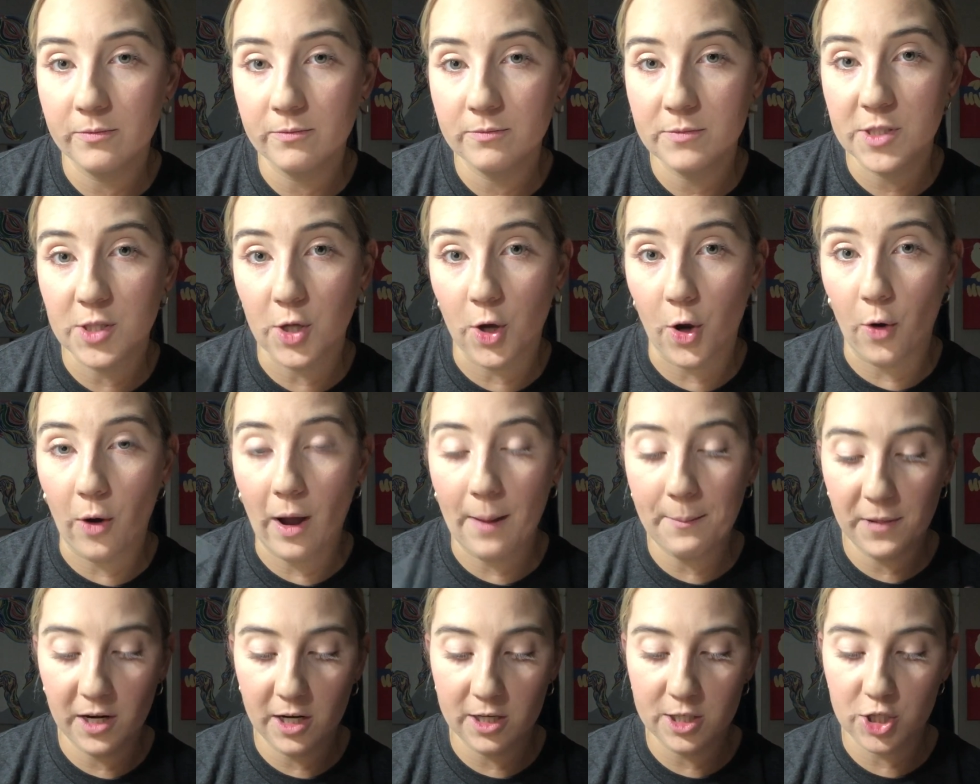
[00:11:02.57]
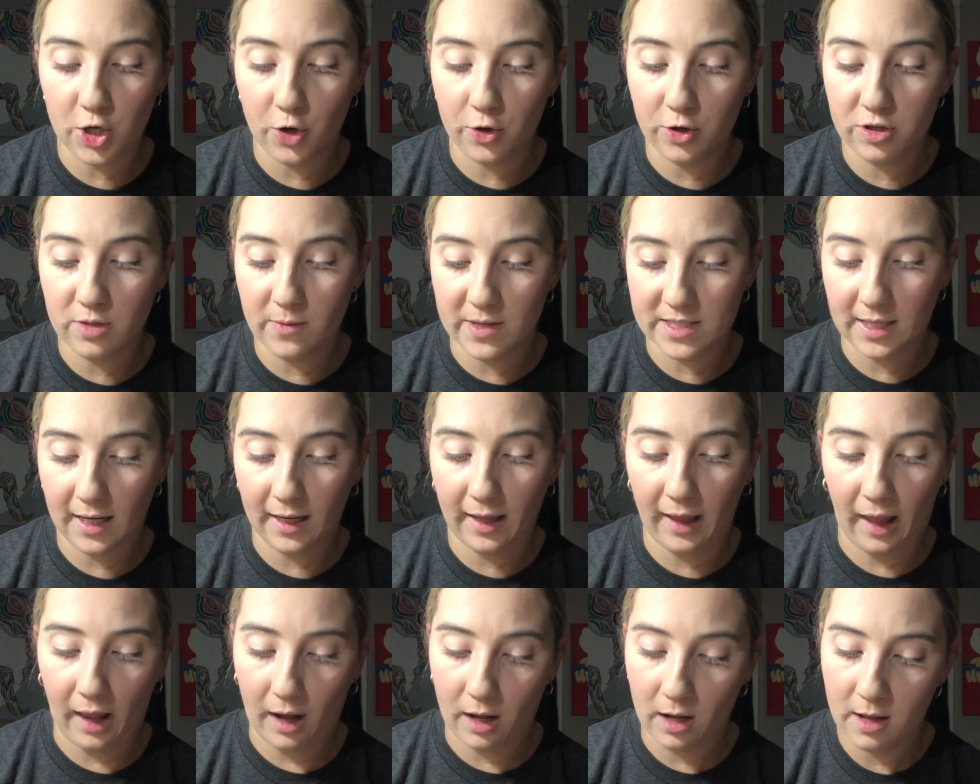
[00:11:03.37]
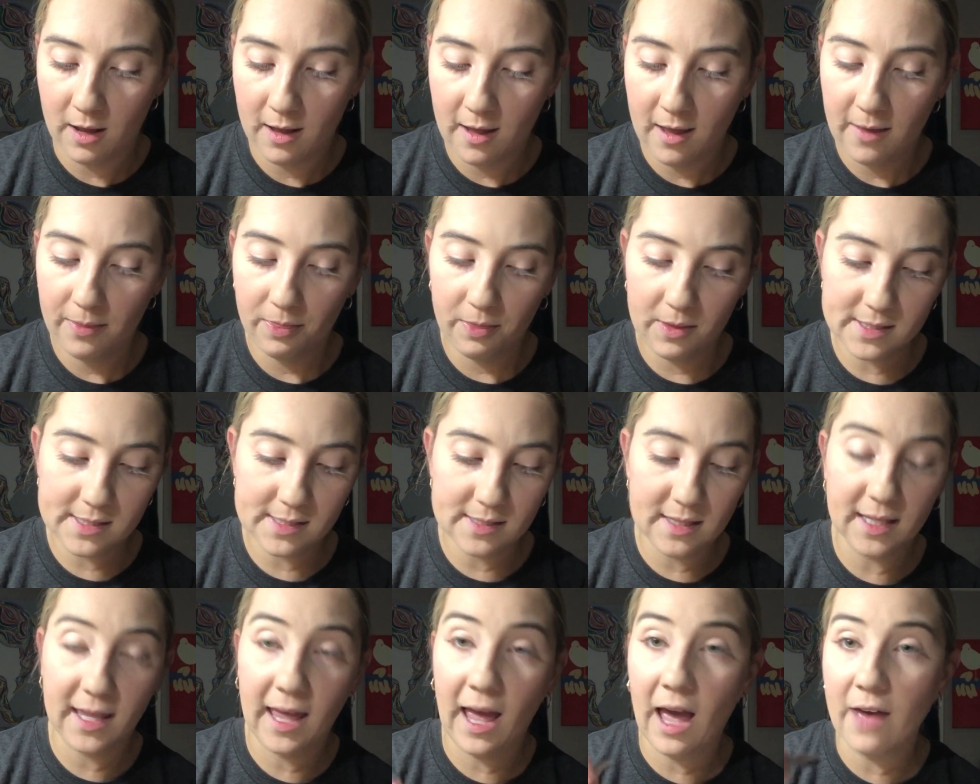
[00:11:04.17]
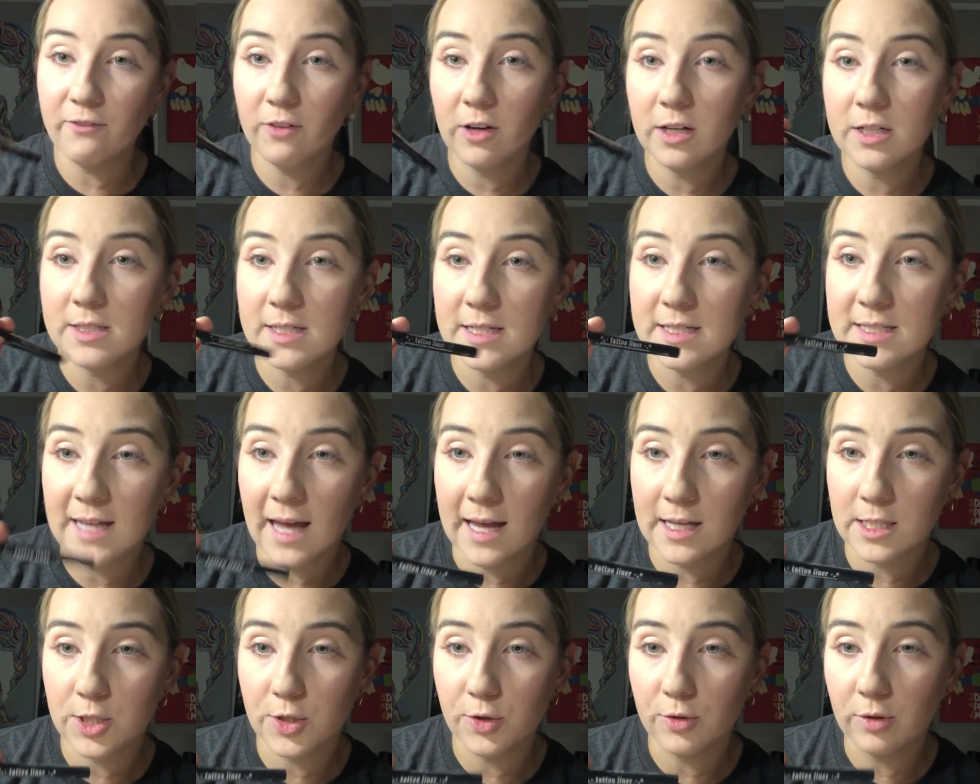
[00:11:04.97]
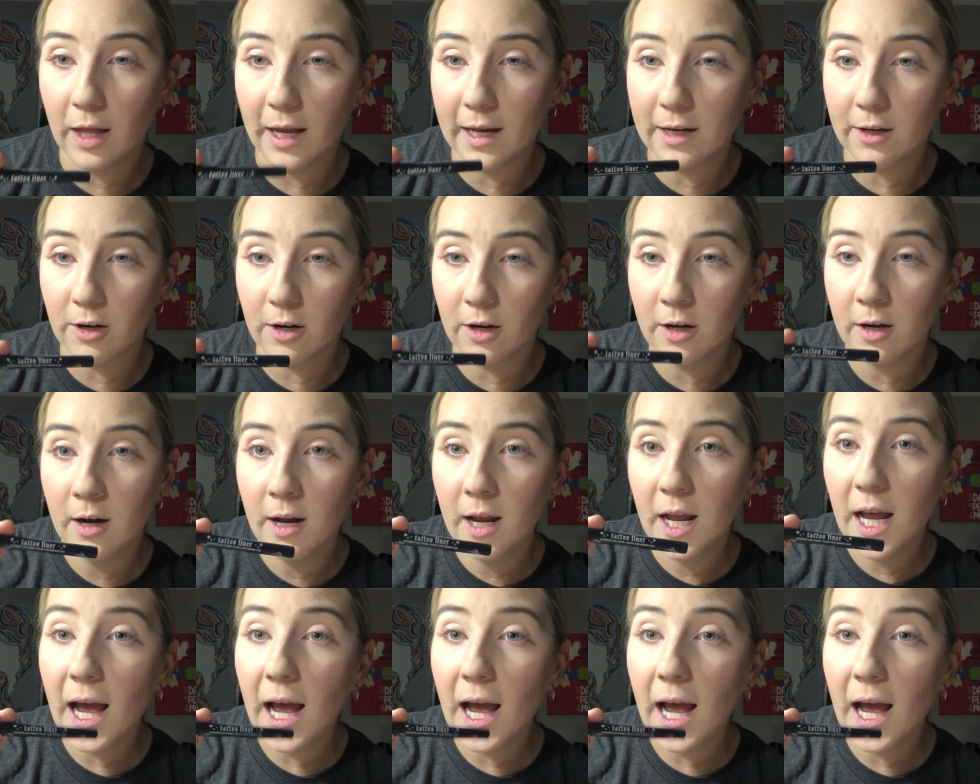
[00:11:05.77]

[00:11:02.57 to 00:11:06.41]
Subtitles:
So I'm going to show you the best I can. This is the Kat Von D tattoo liner.